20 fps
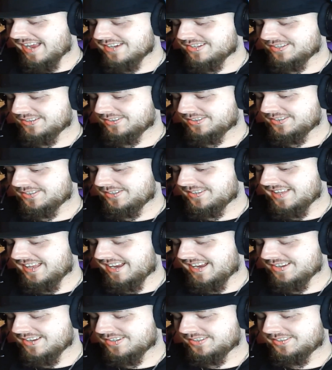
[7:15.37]
shall do
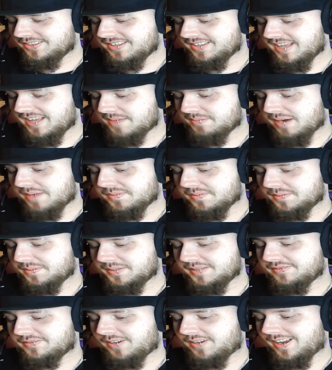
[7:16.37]
that. I shall do that
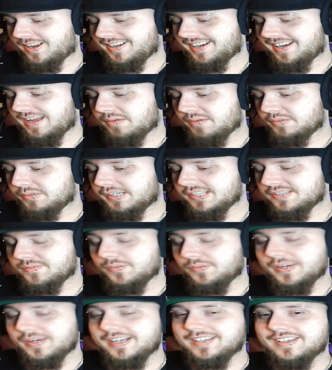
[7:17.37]
probably Friday. I will get
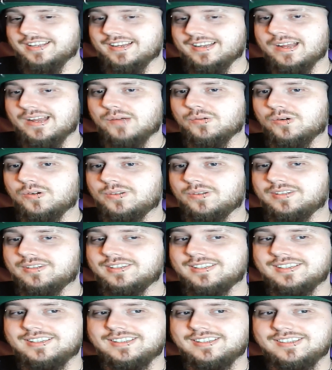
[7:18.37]
some weed and I will
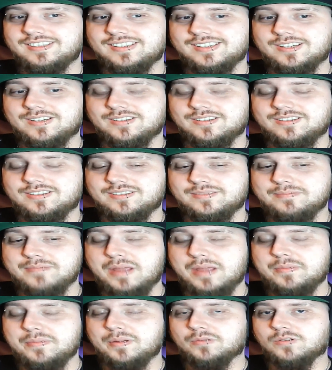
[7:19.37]

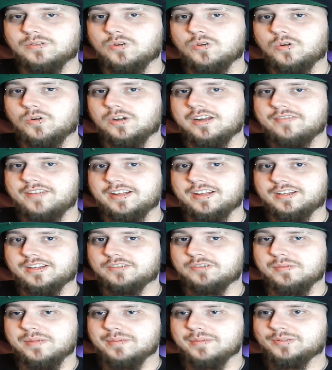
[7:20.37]
maybe record, if I can
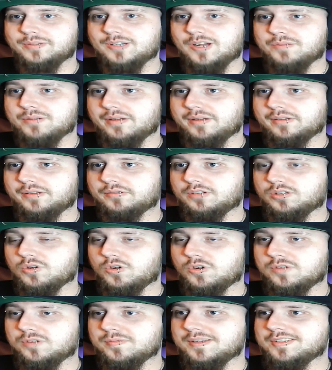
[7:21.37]
remember, I'll probably
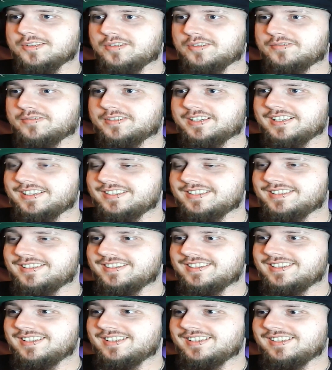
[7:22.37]
record myself again
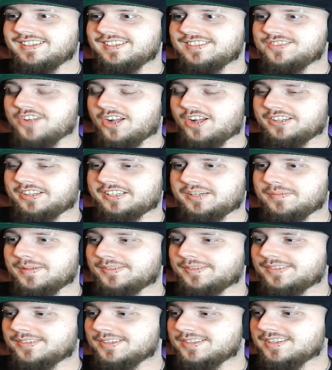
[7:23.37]
talking
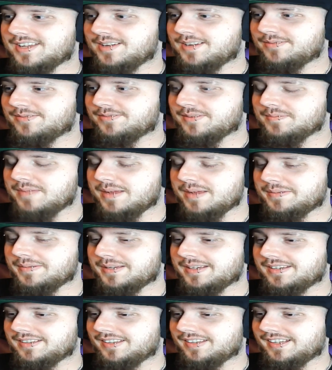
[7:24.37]
about this stuff and
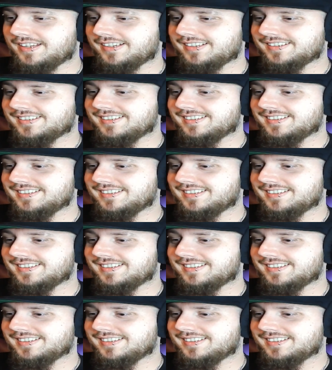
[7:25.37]
maybe like